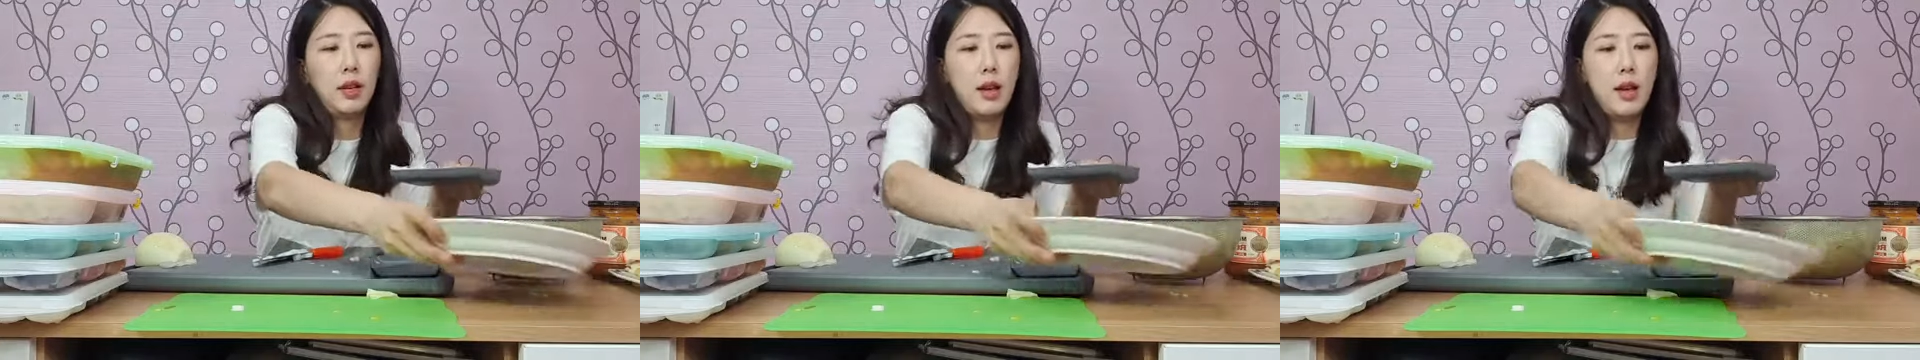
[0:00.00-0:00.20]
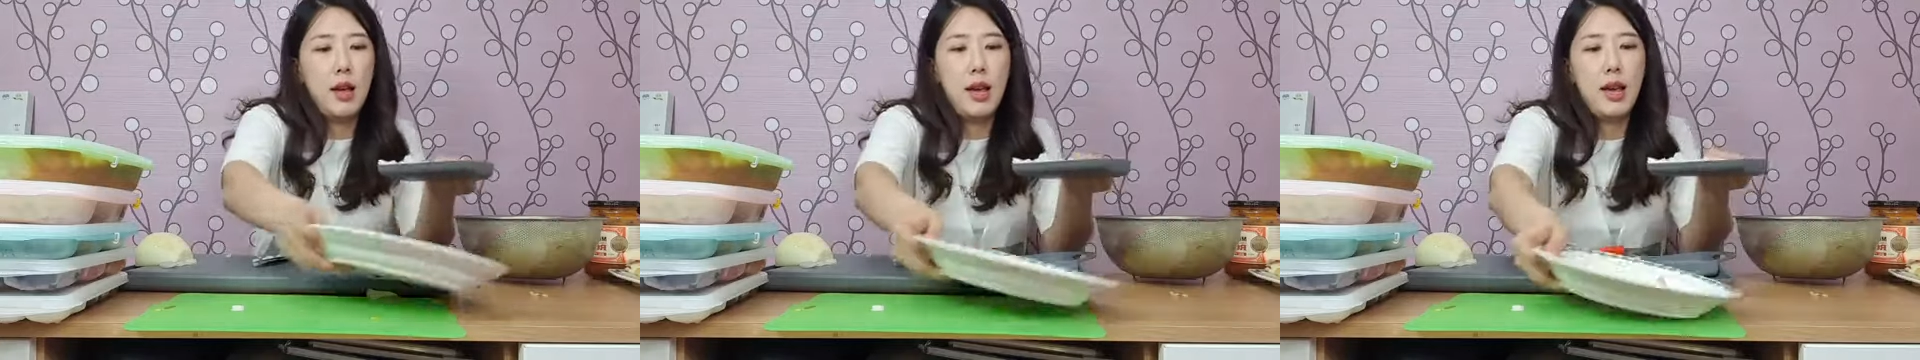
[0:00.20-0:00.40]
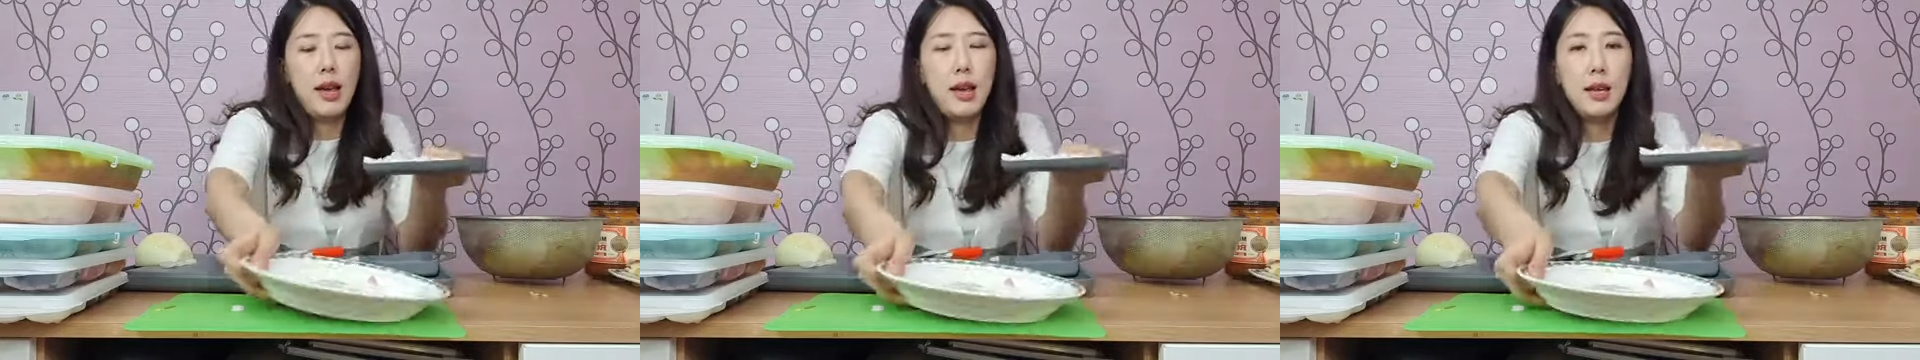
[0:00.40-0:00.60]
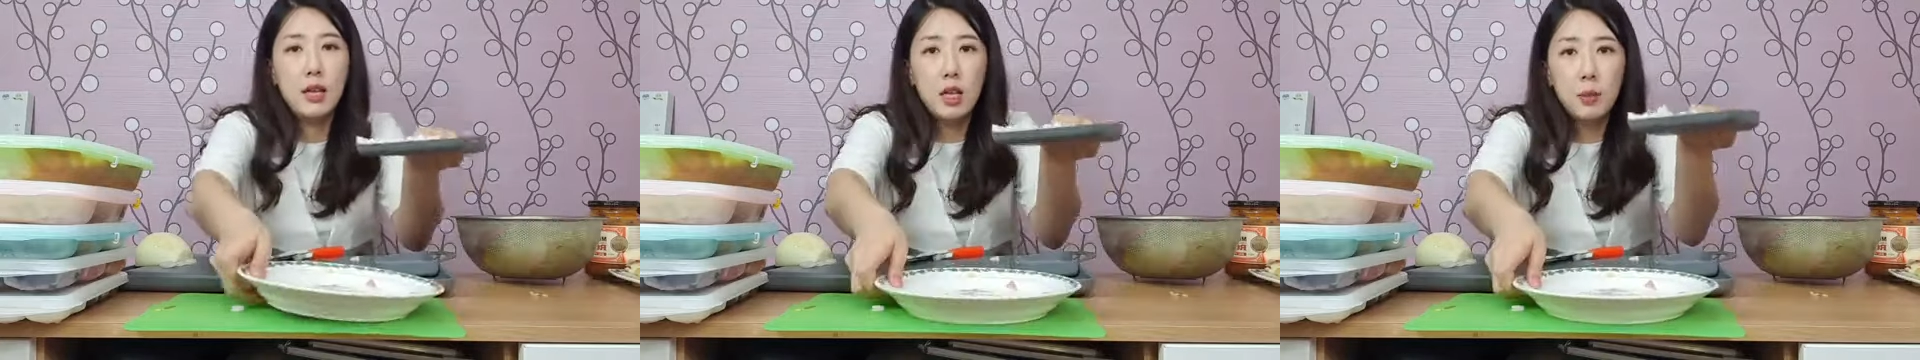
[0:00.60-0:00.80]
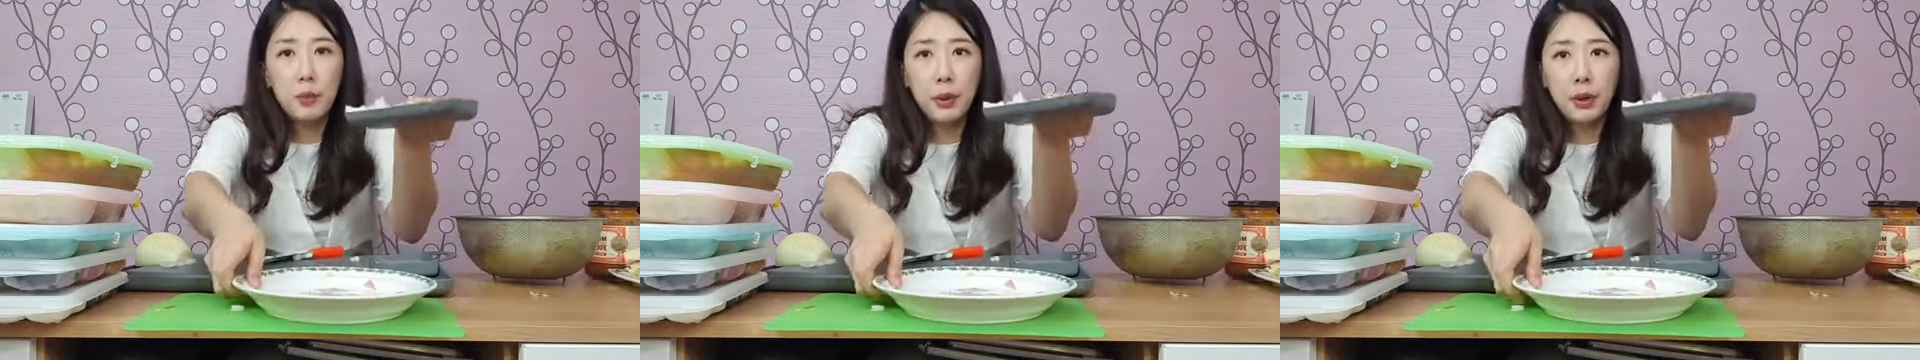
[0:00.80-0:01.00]

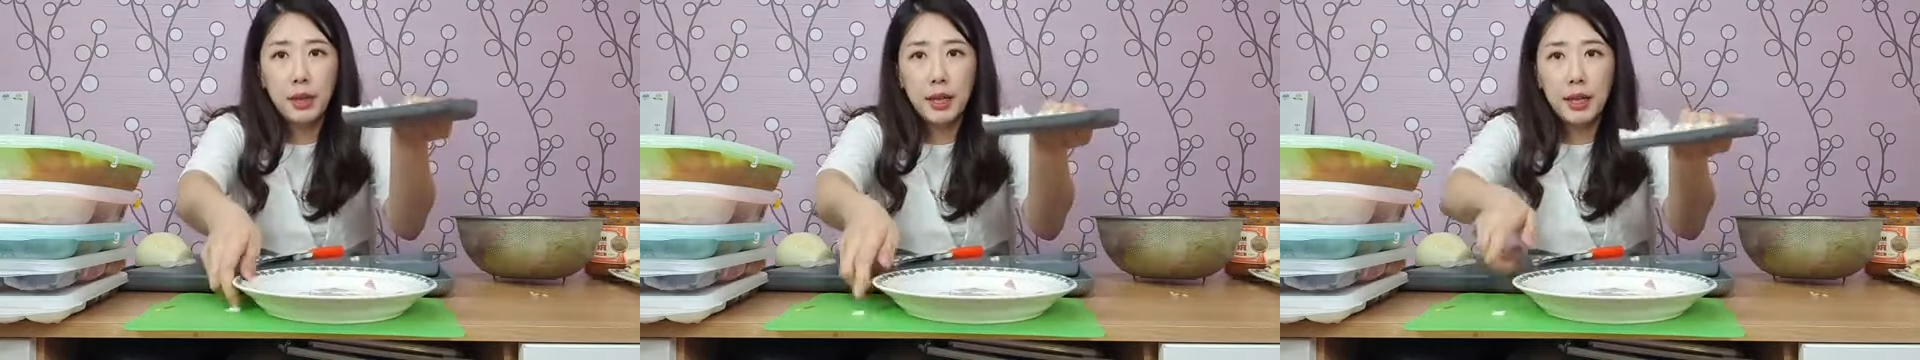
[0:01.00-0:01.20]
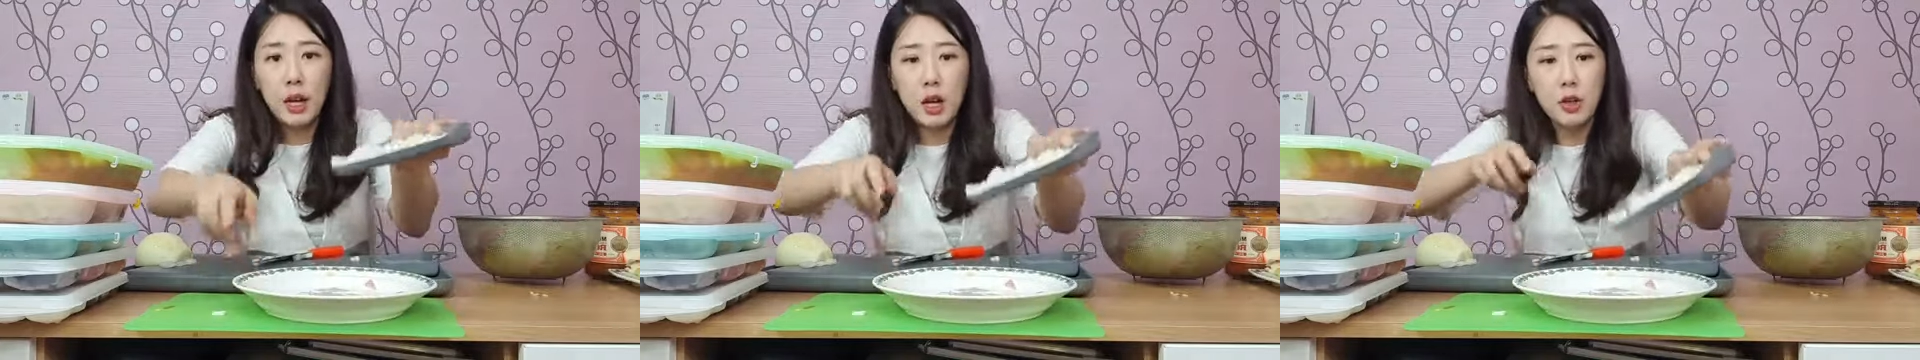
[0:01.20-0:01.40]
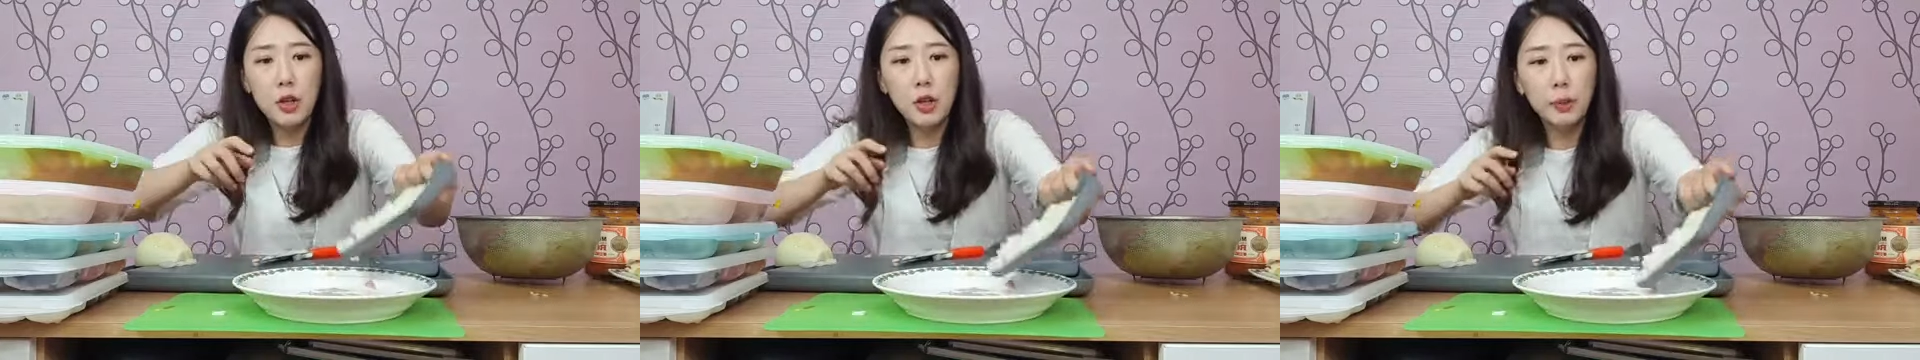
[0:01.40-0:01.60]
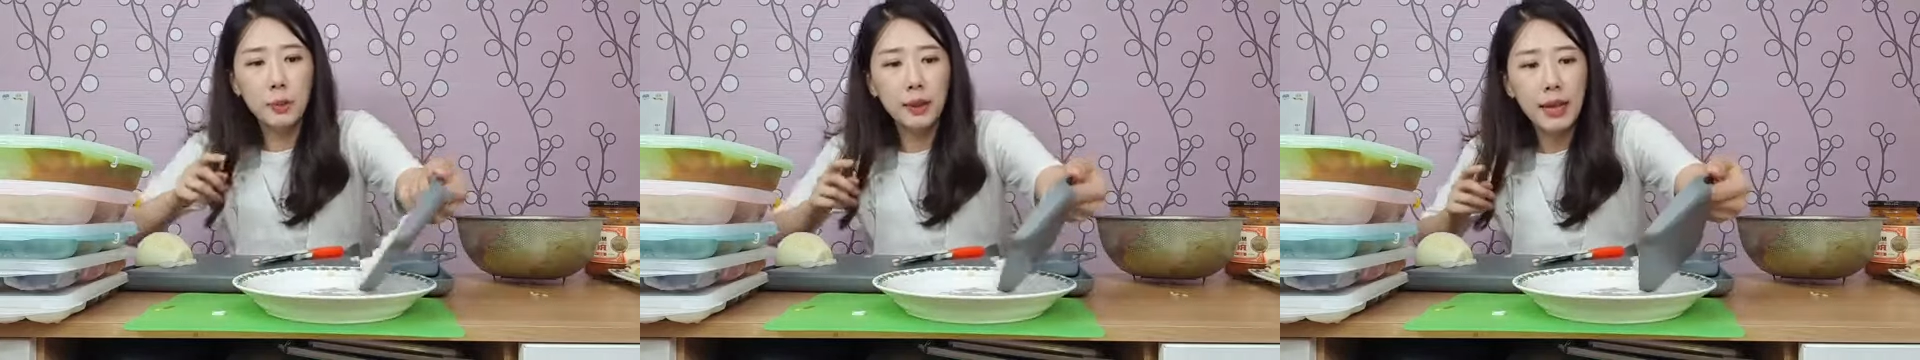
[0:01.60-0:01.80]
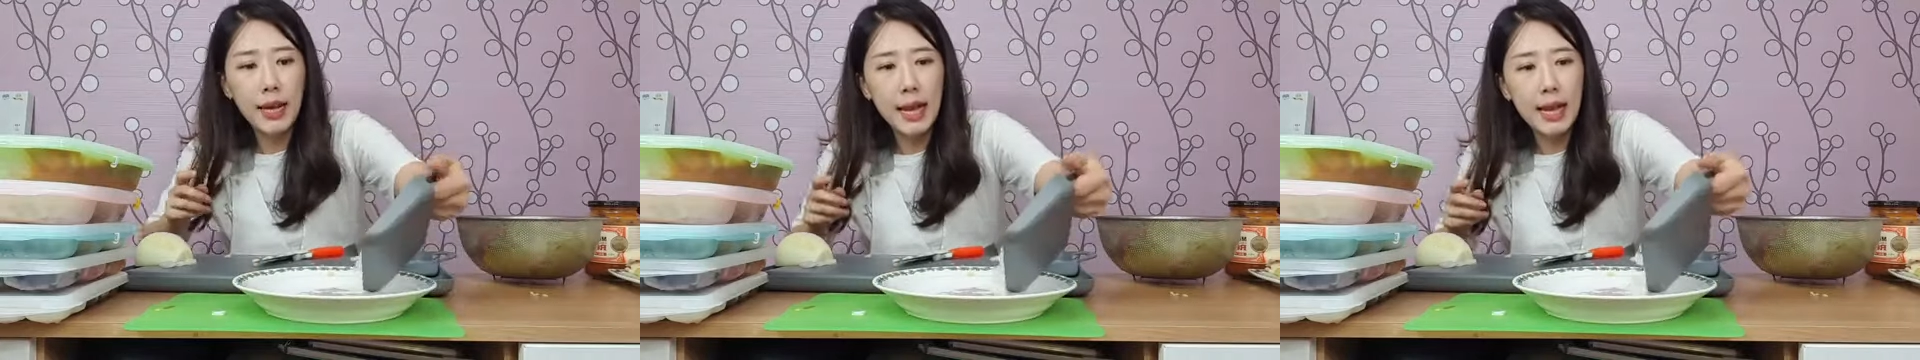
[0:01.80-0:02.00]
And put it on your
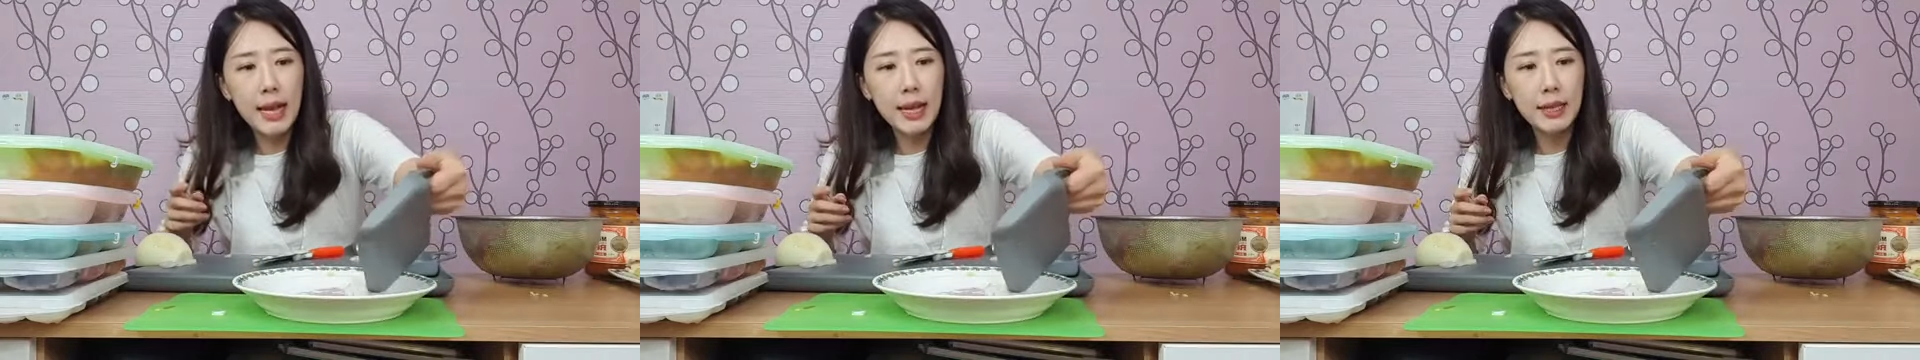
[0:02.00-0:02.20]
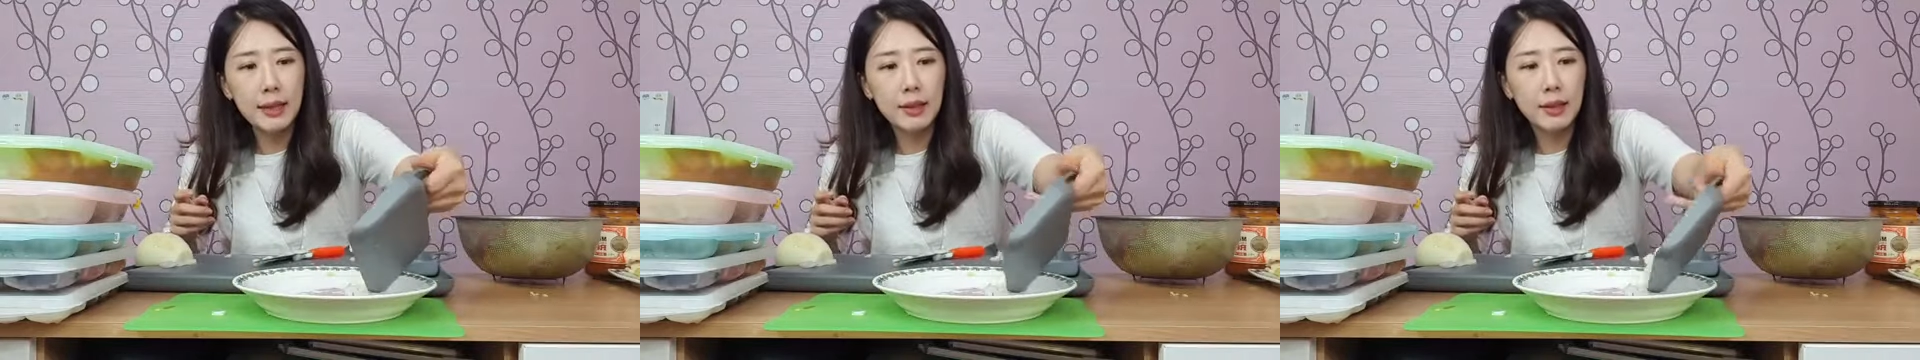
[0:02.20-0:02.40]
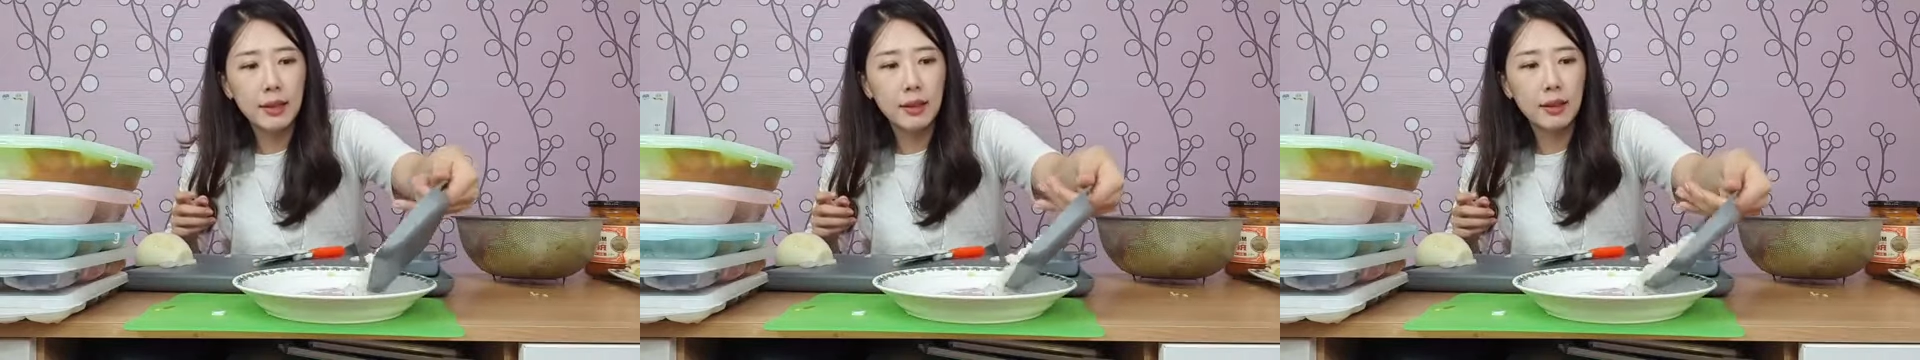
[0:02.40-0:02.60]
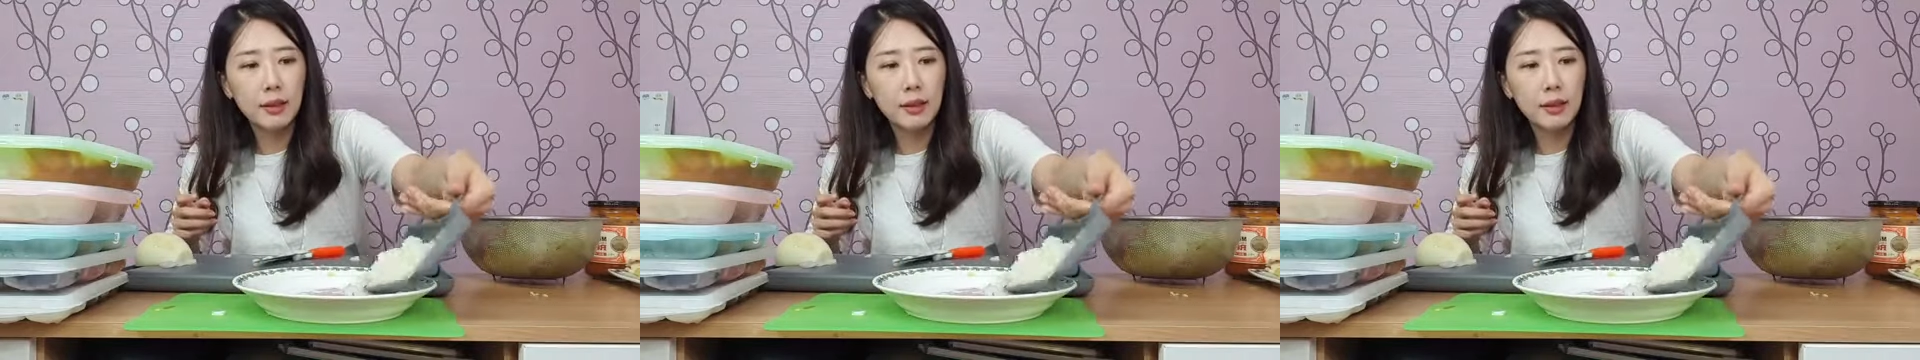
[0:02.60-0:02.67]
plates.